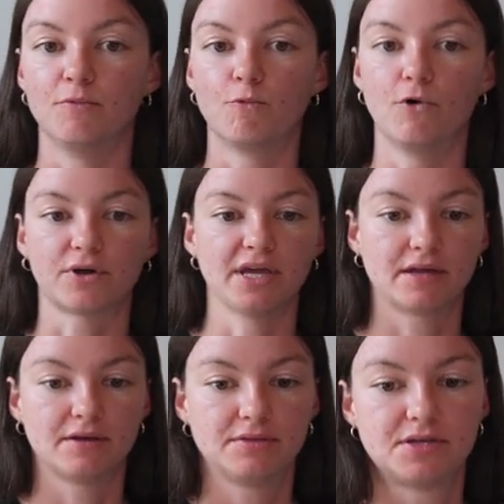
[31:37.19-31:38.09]

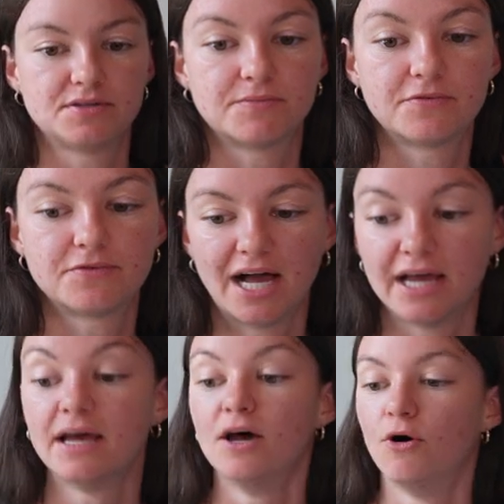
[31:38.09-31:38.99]
walking, there's a fly,
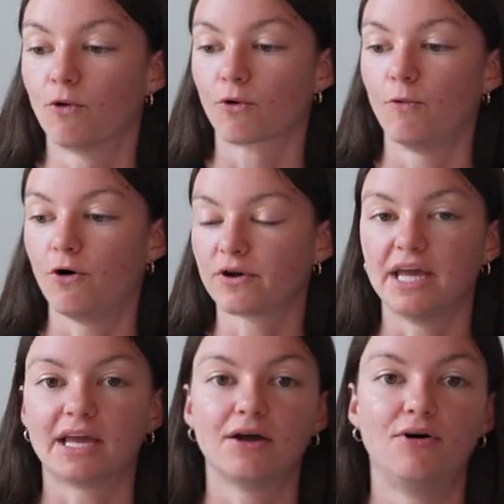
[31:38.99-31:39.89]
or
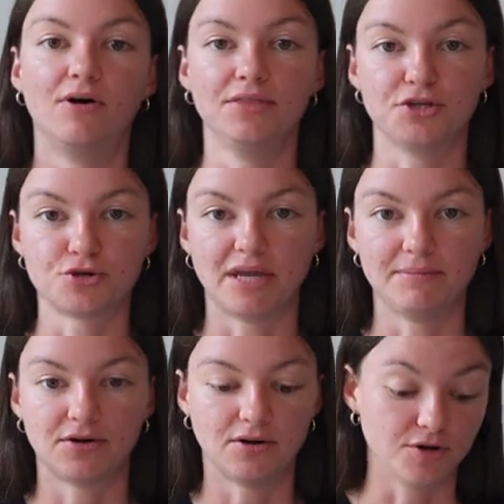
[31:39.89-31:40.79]
walking on the
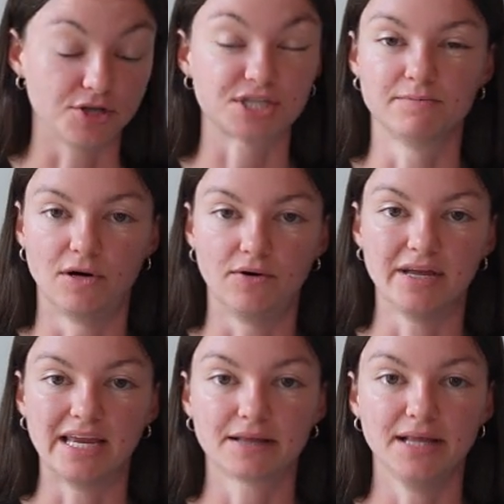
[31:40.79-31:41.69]
treadmill on a small
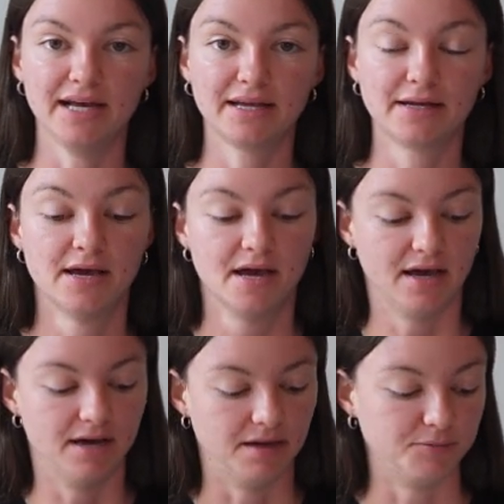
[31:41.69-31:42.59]
incline.
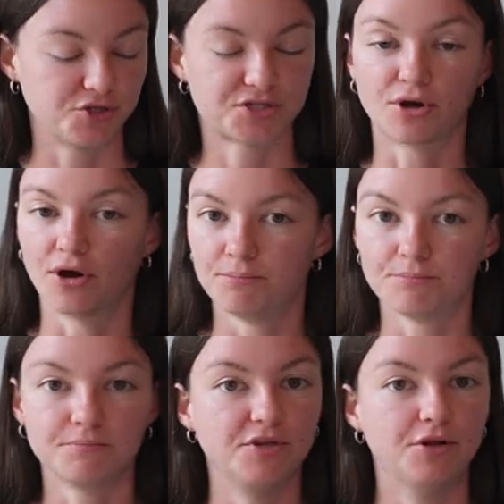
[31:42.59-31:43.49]
Just start,
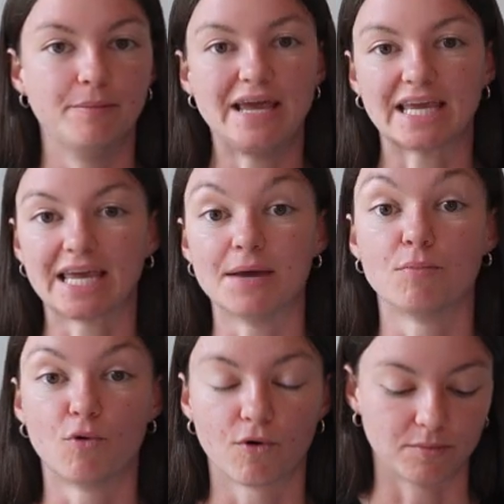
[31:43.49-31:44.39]
making it
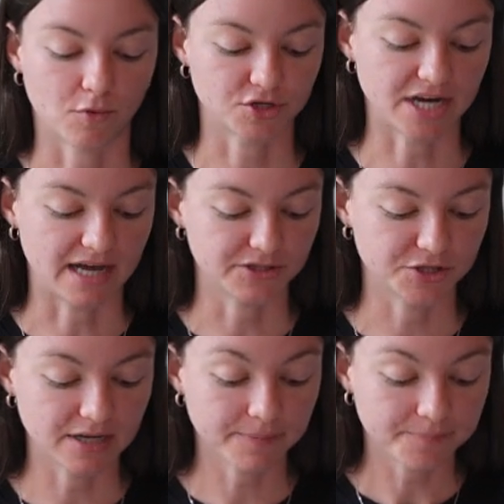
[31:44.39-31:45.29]
more and more
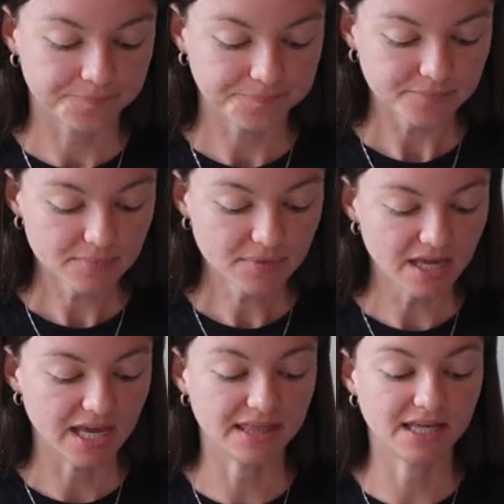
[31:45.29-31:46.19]
challenging.
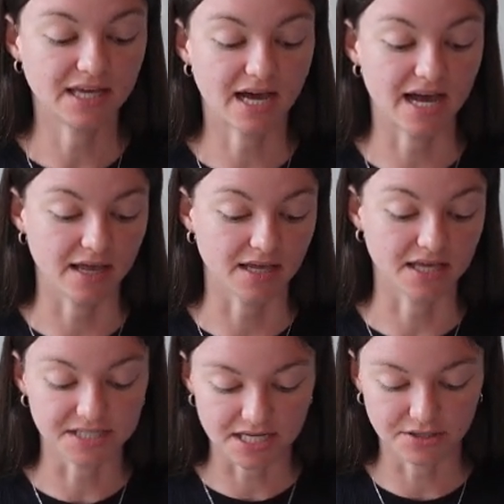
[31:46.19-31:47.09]
And then I'm
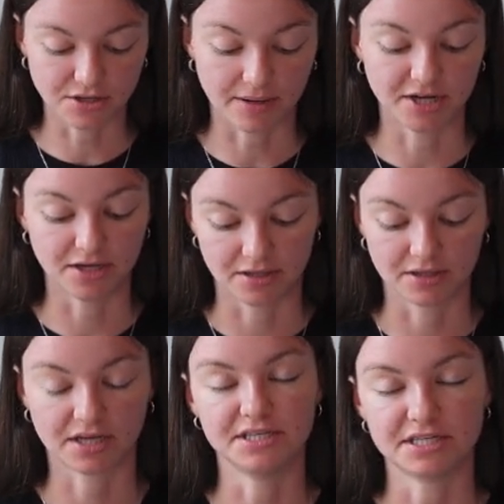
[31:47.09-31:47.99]
gonna
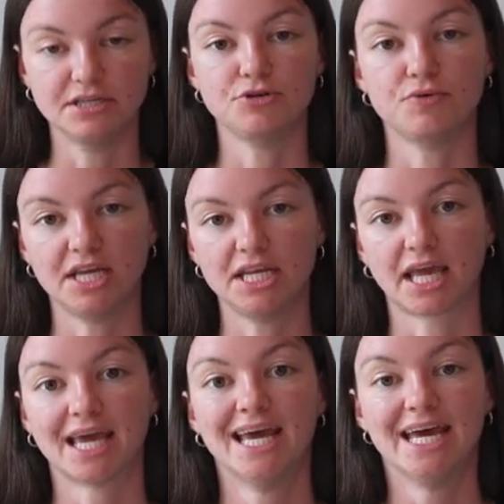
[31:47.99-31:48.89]
continue
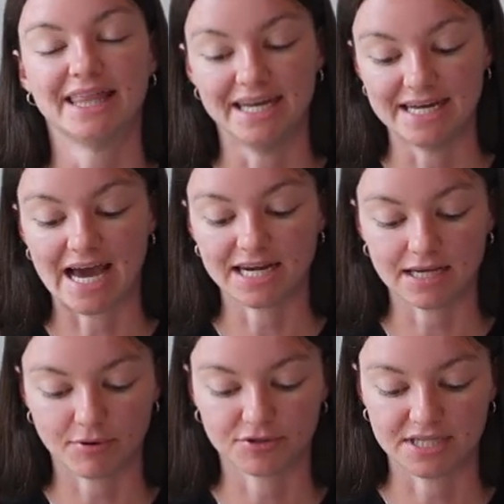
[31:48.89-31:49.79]
eating the
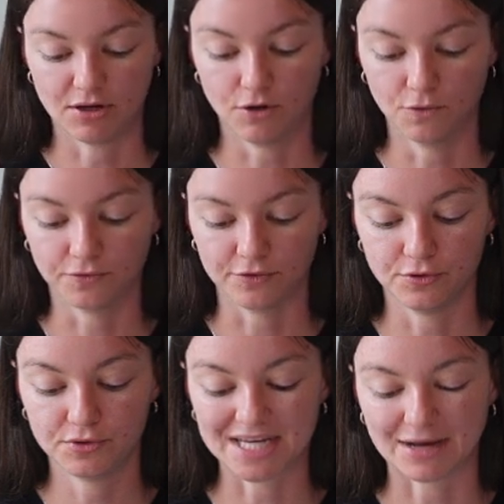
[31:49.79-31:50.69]
90% whole
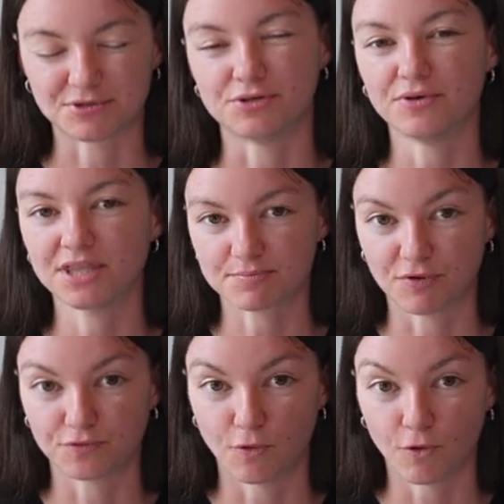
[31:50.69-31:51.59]
foods. And I was doing this
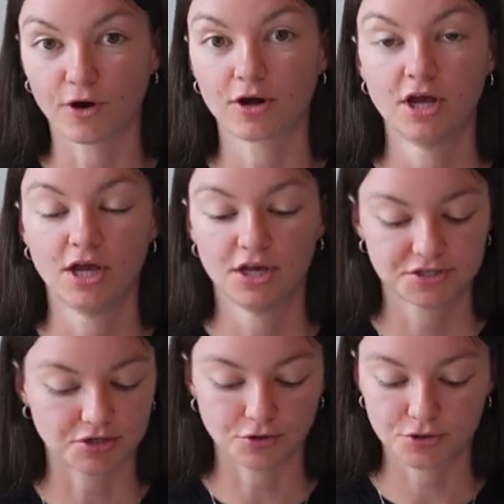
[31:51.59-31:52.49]
before
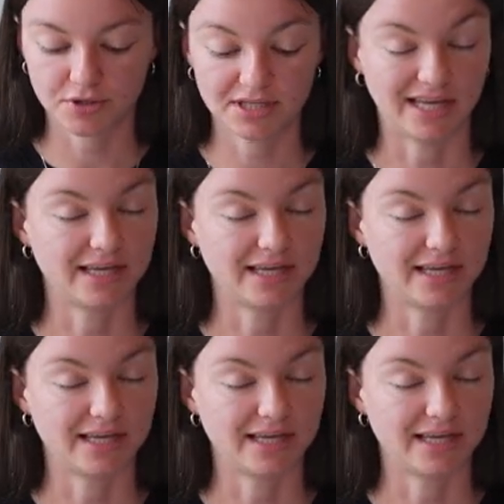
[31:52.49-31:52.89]
surgery,